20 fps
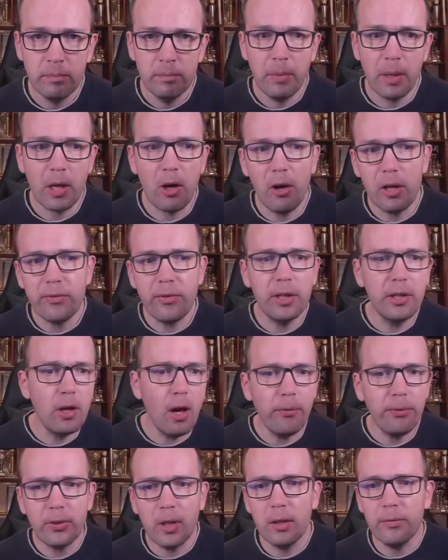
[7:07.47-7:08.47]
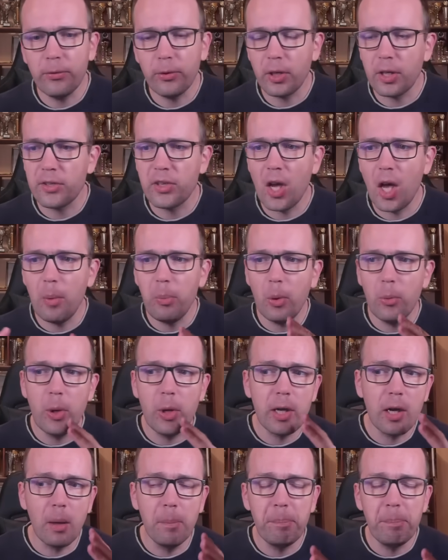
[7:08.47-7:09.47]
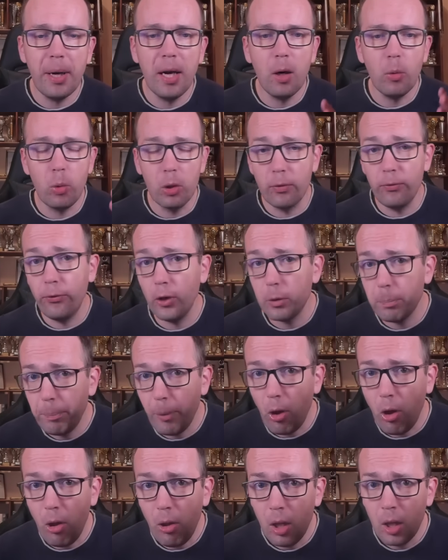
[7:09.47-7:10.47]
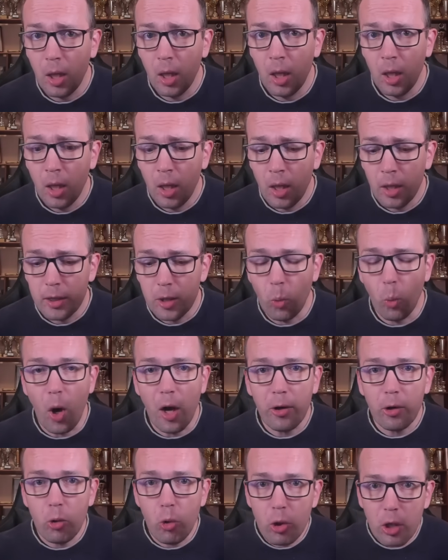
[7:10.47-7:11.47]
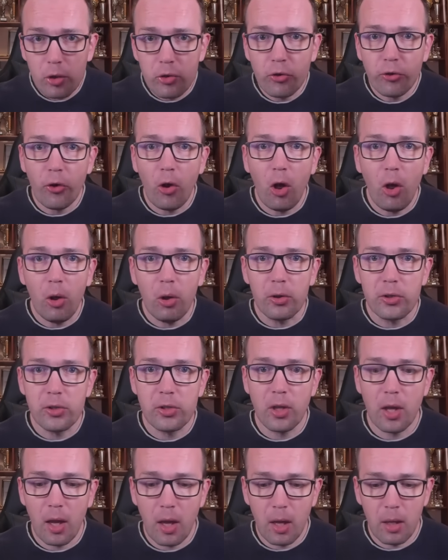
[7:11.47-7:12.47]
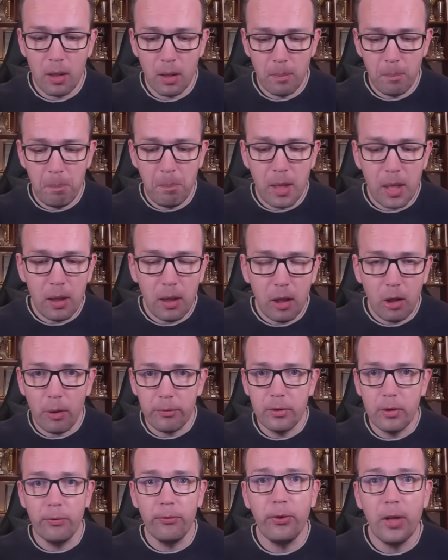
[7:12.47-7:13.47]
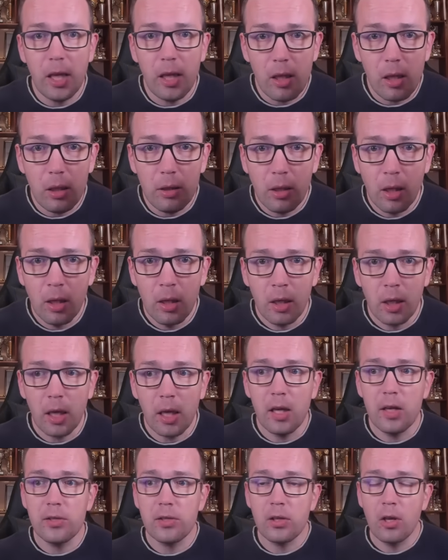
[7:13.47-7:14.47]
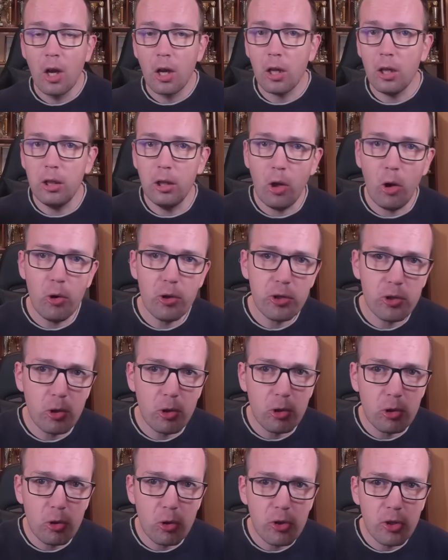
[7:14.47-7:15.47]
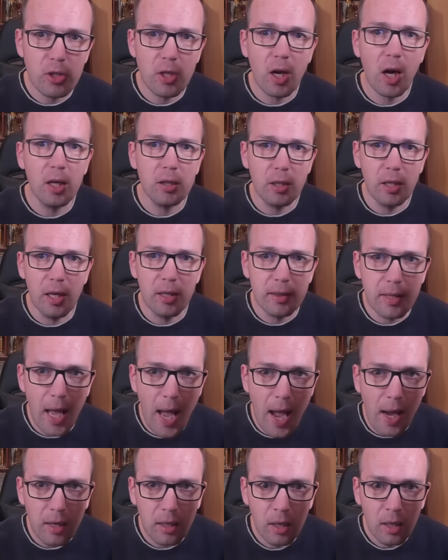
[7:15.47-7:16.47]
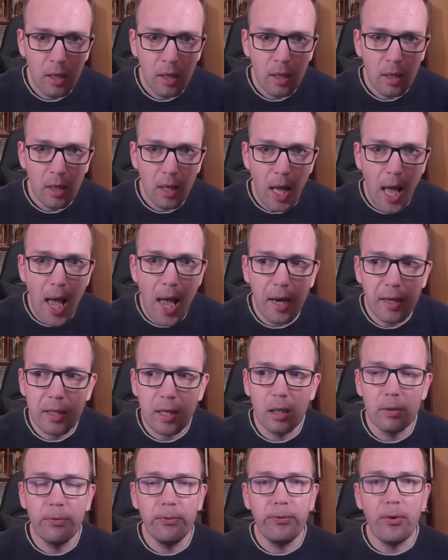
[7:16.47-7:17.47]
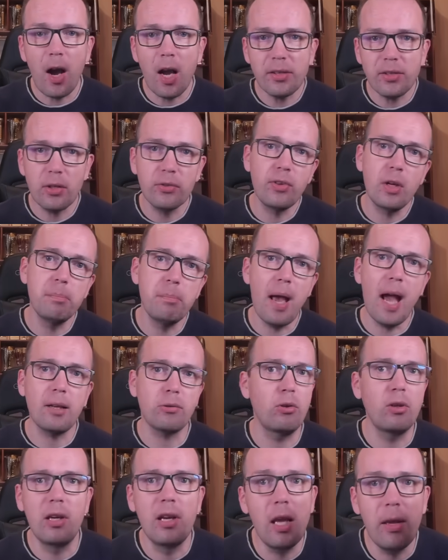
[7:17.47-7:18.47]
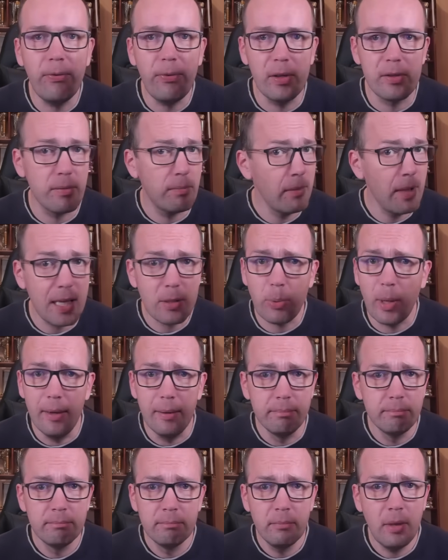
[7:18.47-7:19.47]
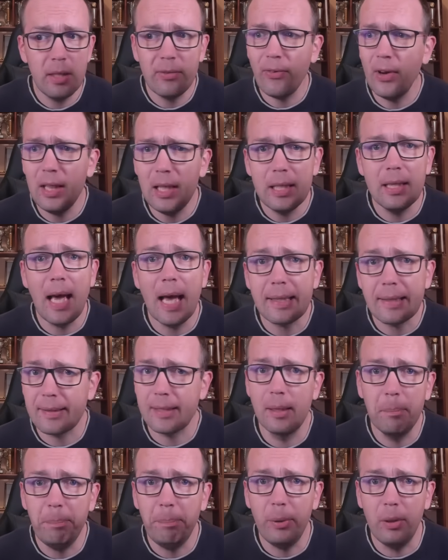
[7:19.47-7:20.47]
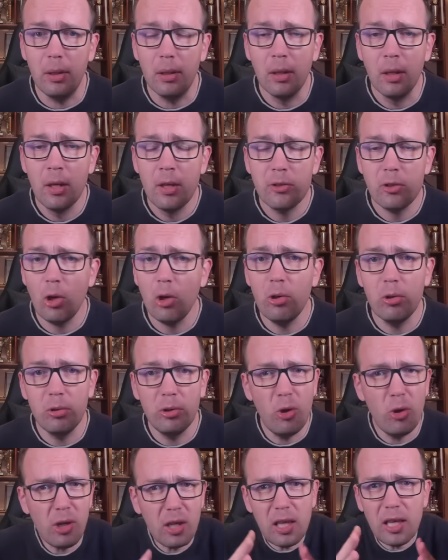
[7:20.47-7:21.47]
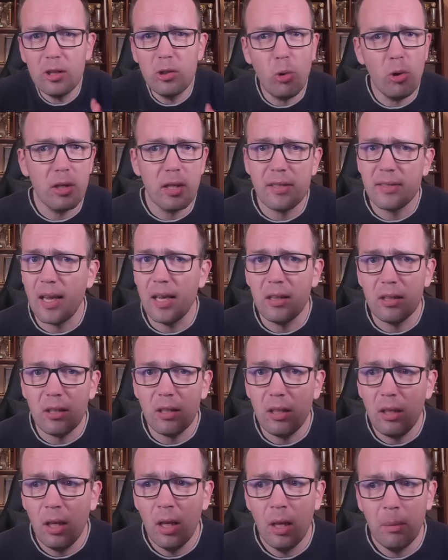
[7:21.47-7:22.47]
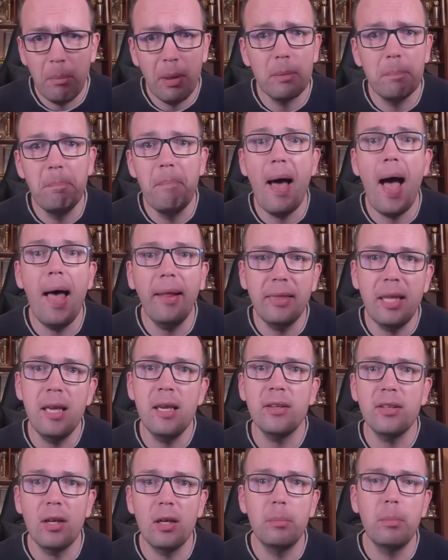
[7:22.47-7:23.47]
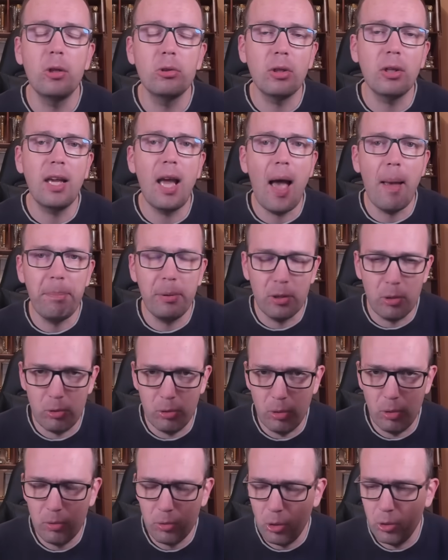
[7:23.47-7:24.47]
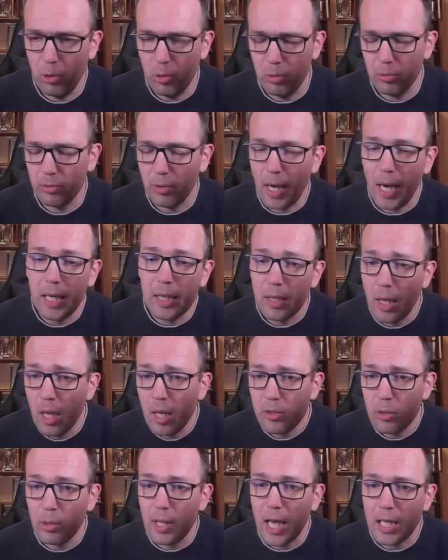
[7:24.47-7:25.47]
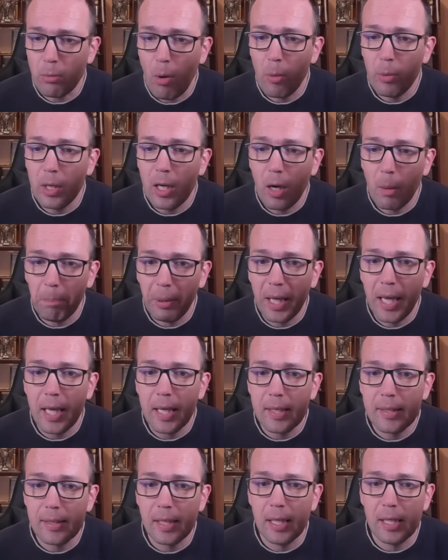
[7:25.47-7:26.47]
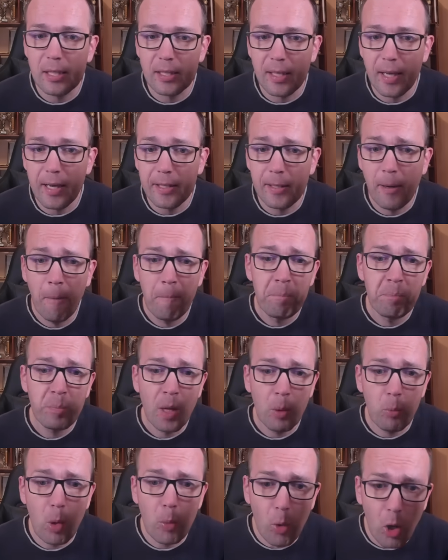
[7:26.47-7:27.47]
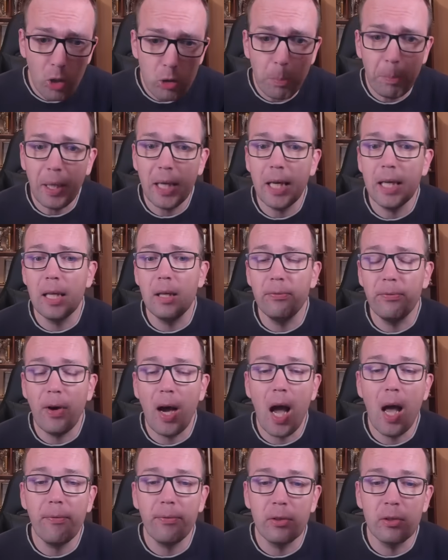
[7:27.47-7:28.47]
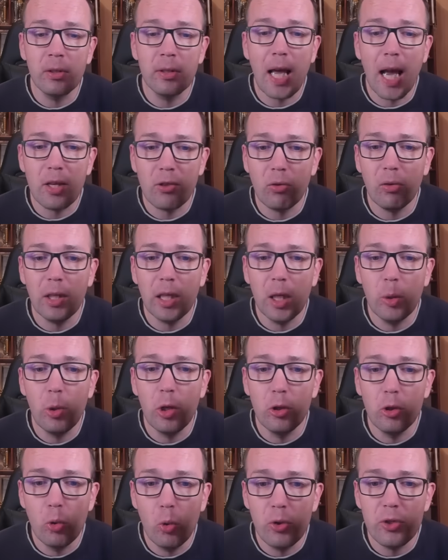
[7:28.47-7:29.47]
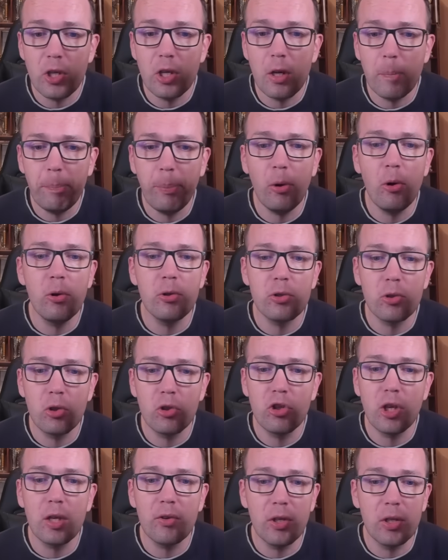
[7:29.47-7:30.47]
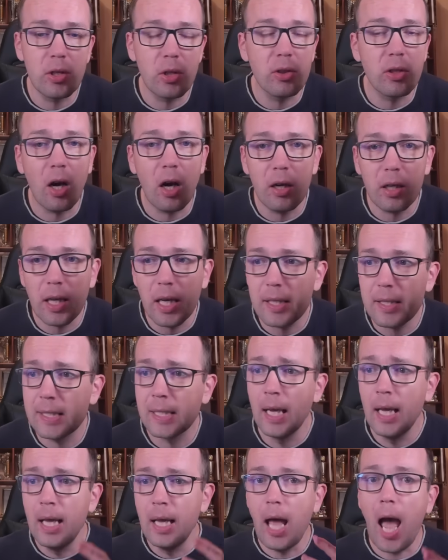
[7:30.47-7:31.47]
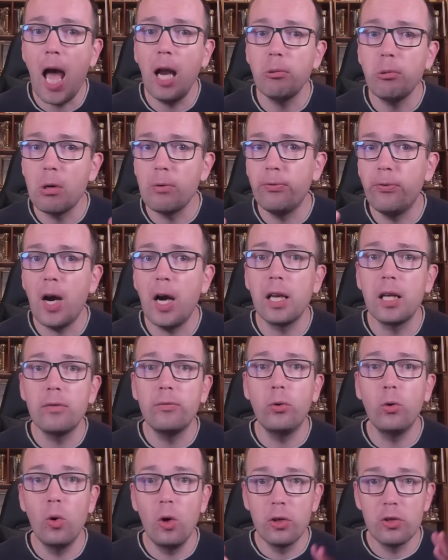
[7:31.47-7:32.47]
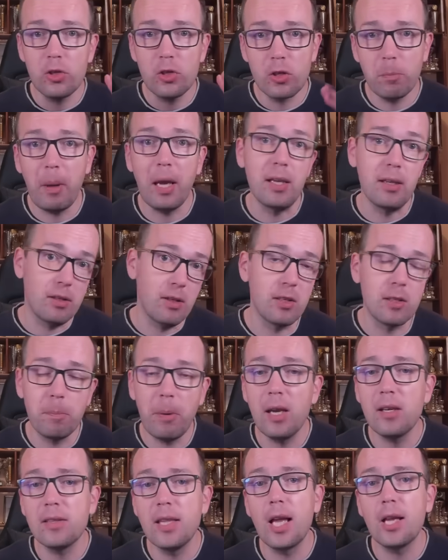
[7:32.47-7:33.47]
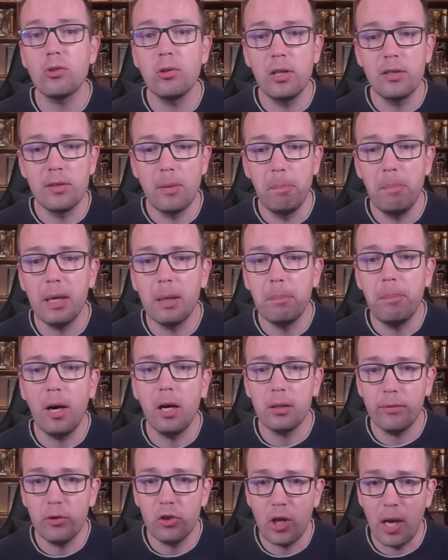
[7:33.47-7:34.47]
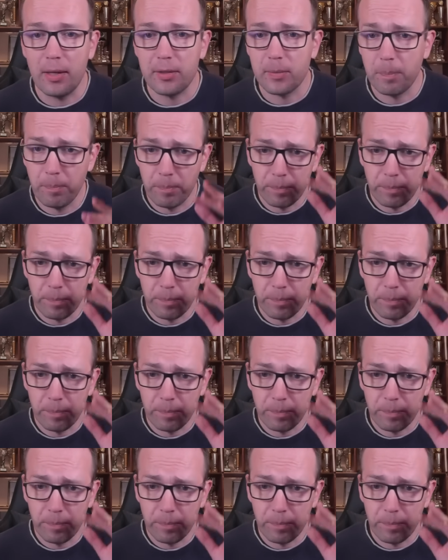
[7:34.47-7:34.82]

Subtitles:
Because very often, for example, we compare with football, the one who controls the middle of the field is closer to start an attack and can faster run back to the defense. That's why. It's really that simple. So you can ignore the center, but bad things are about to happen to you, right? So that's why we are playing c6. We want to play d5, and naturally we're using the pawns to generate the targets, and we're fighting for space. And space naturally is a big part of chess.